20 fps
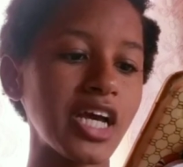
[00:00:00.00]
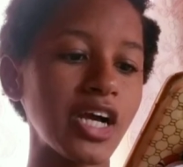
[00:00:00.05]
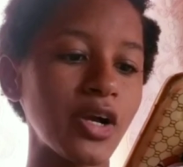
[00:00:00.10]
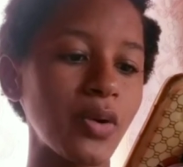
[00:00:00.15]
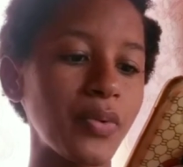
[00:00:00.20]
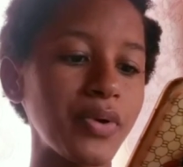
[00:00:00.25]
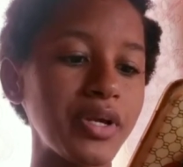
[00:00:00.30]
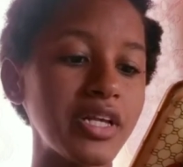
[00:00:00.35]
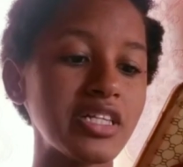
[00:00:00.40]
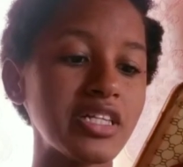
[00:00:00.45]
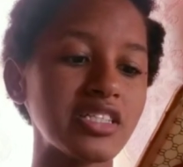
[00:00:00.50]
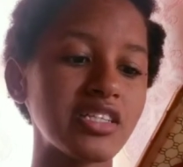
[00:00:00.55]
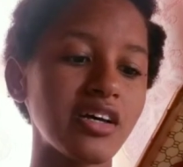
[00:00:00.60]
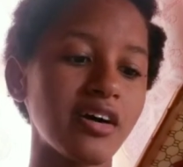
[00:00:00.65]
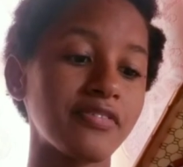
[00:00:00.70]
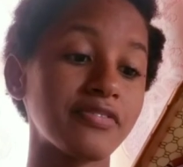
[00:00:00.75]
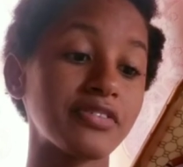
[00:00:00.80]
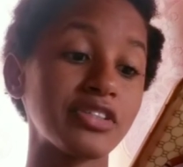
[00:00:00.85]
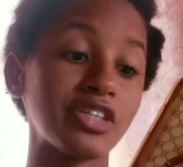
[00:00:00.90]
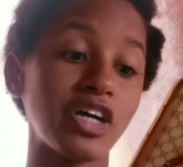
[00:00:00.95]
Queens
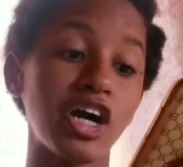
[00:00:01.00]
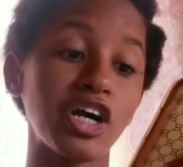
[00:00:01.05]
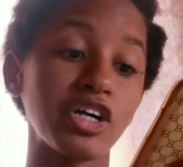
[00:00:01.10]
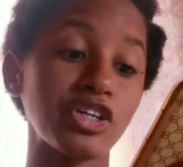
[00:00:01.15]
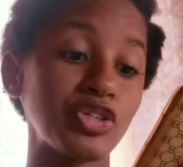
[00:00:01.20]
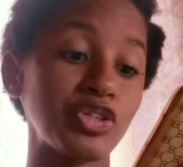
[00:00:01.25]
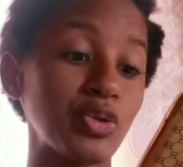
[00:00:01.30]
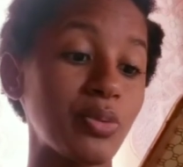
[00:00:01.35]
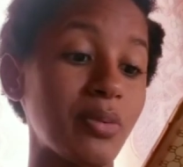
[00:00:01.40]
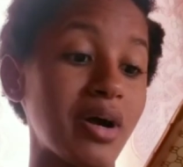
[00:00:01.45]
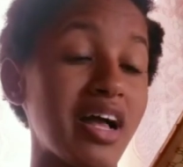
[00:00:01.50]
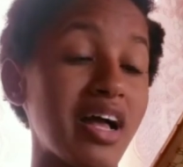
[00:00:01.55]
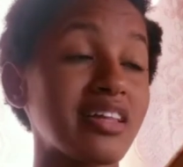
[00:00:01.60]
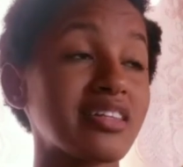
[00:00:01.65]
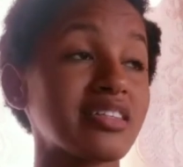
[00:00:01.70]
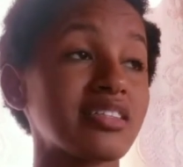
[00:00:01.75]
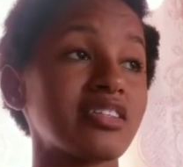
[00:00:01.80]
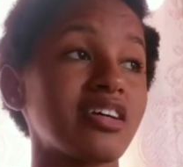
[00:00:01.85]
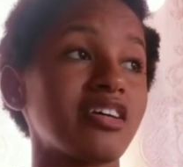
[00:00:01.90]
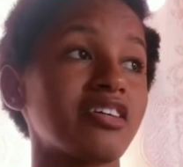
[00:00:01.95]
of dark humor and
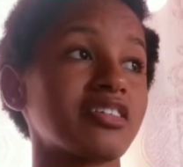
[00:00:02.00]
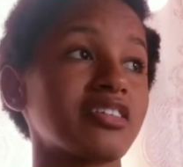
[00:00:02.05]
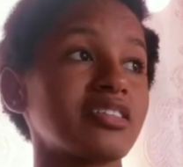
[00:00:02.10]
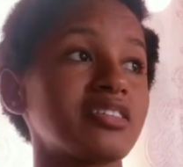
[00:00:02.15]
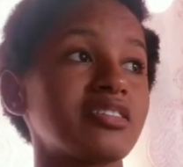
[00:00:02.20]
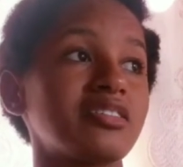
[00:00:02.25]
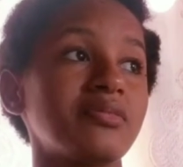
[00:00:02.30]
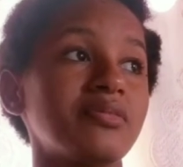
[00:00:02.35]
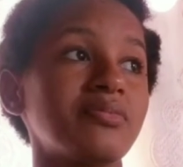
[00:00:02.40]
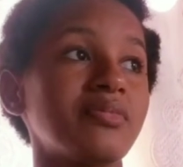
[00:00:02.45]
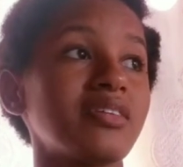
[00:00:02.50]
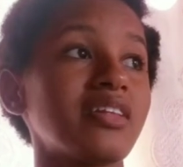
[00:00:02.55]
sarcasm,